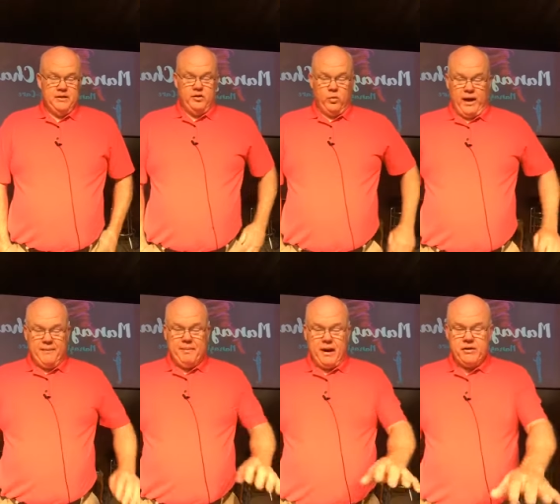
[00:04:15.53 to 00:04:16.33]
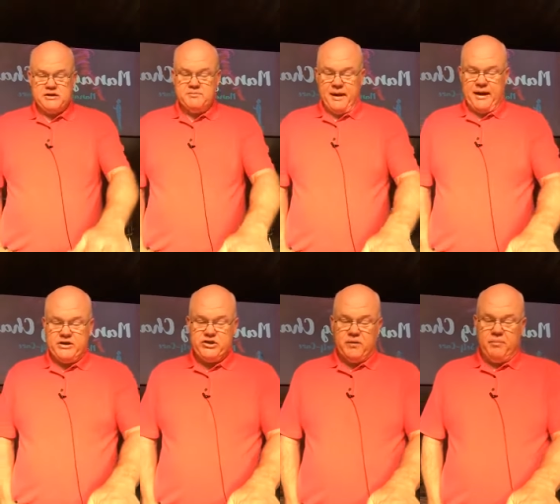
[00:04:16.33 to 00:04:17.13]
The way parents
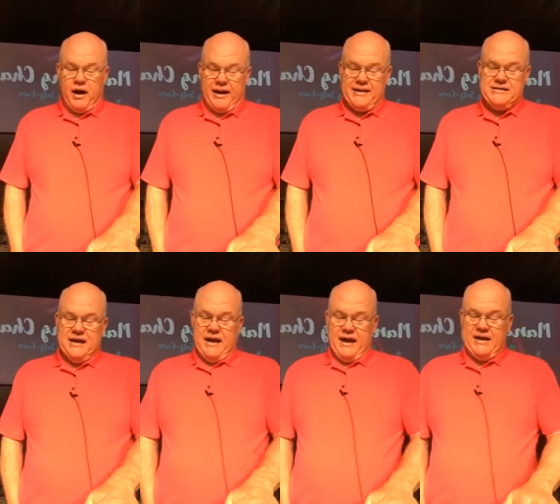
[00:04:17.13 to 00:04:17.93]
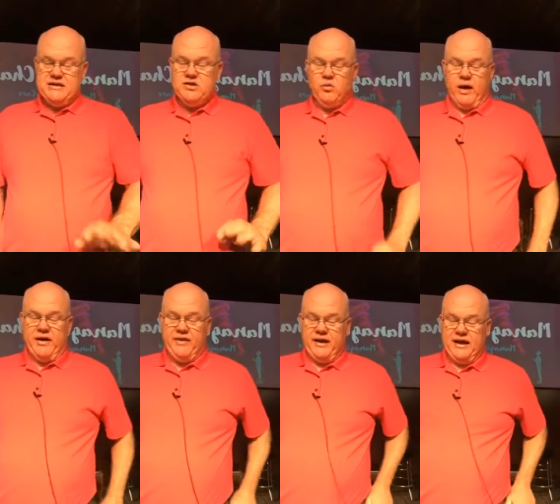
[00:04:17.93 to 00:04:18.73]
manage their bodies is the way
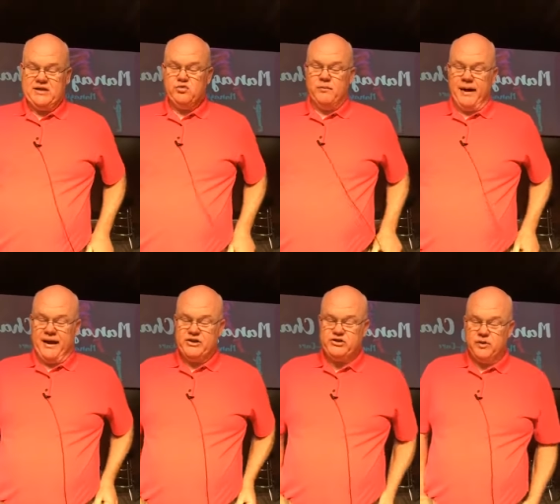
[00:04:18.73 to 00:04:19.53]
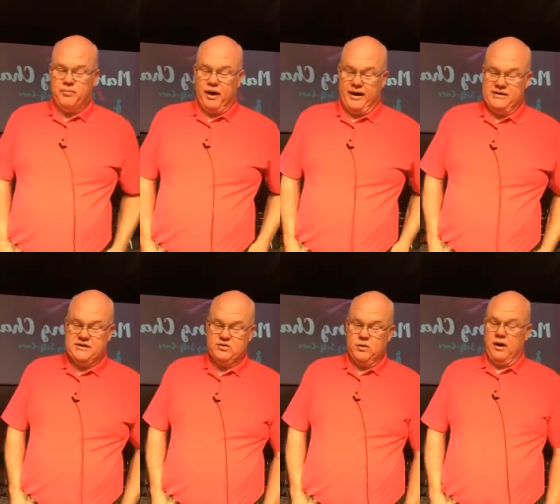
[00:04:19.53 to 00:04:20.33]
that kids will manage their bodies
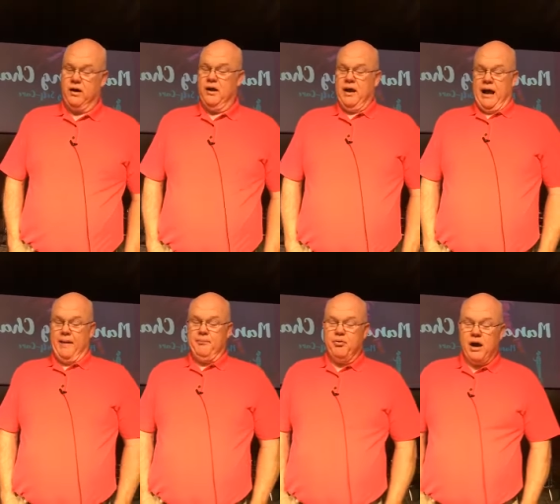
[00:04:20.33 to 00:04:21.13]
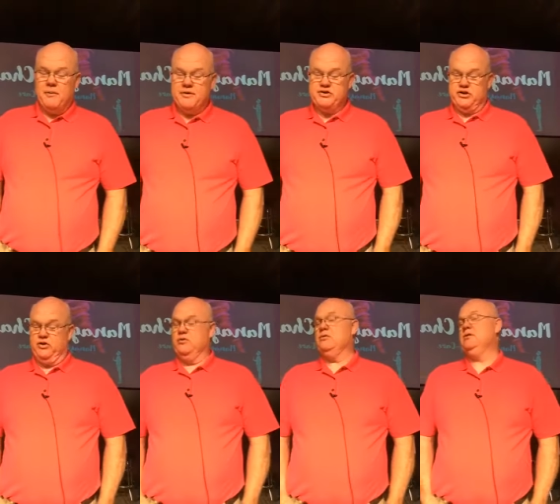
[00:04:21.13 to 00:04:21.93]
as well. I promise
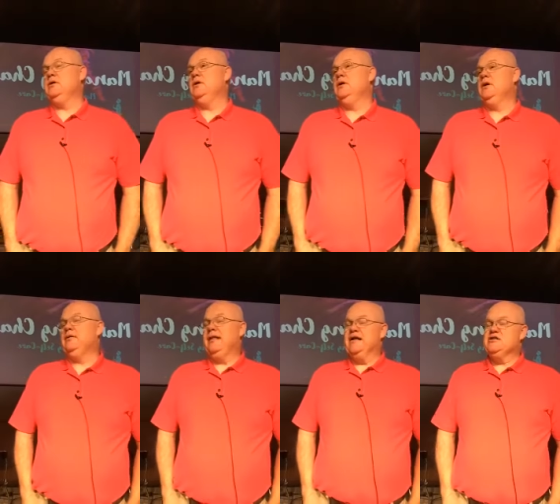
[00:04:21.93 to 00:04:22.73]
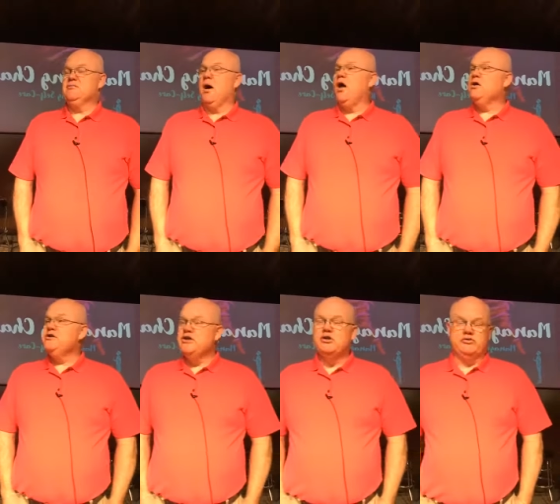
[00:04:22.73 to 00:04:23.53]
you, that small
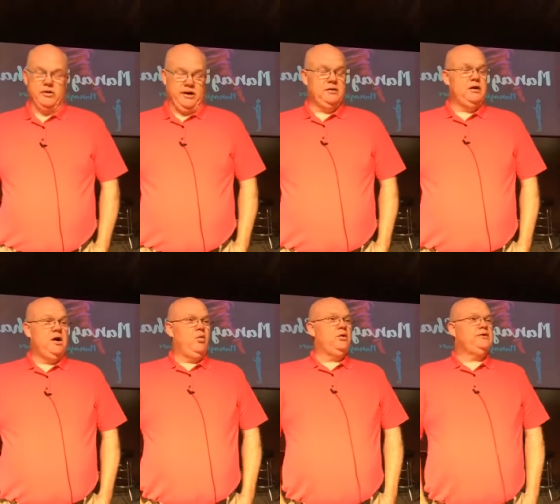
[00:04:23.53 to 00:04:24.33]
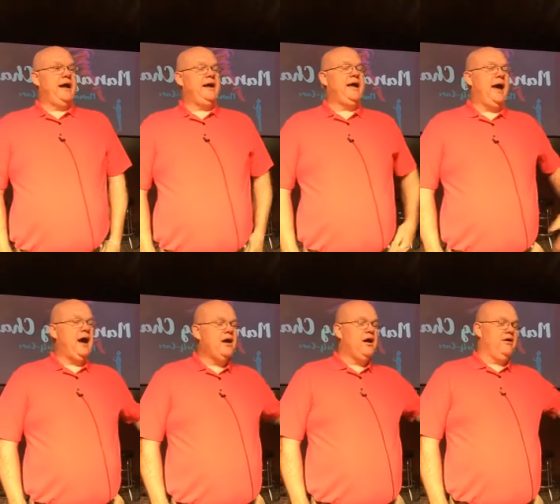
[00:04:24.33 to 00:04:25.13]
children will take
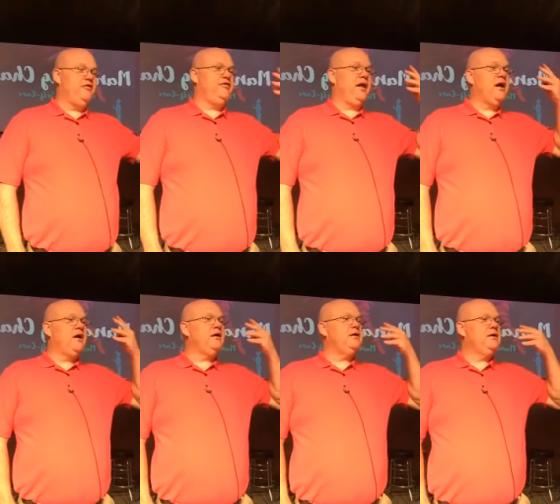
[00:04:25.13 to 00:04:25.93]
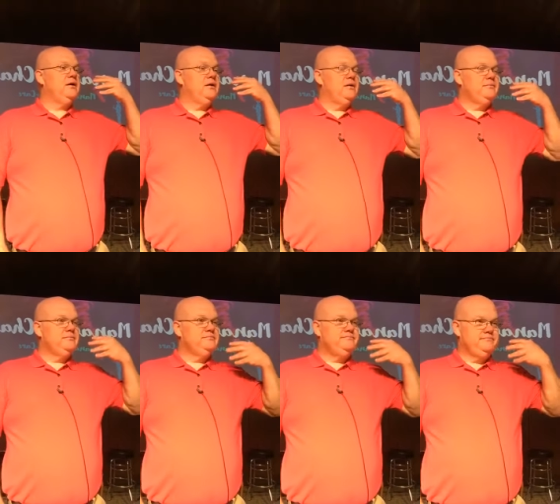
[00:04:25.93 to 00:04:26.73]
care of their
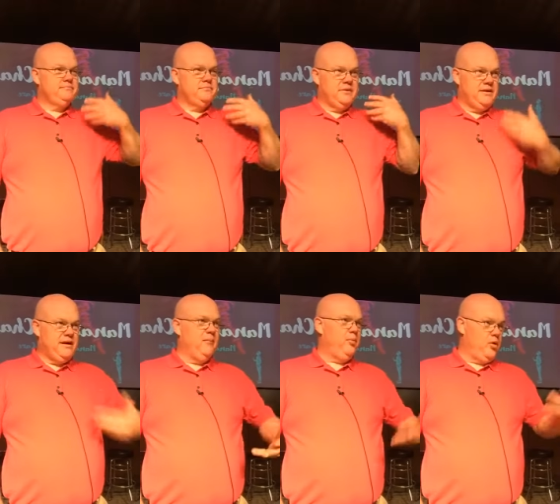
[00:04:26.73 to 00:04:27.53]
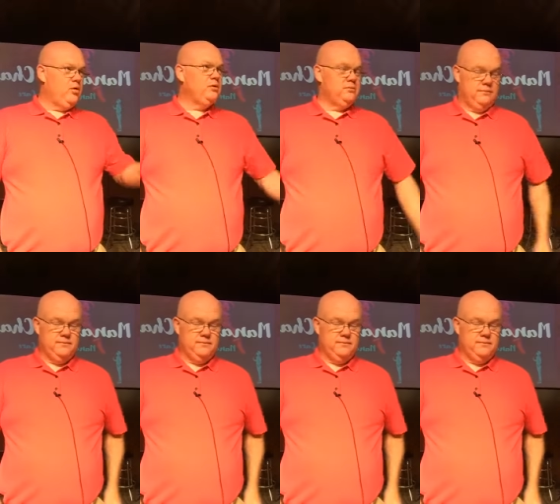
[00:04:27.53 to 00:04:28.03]
temple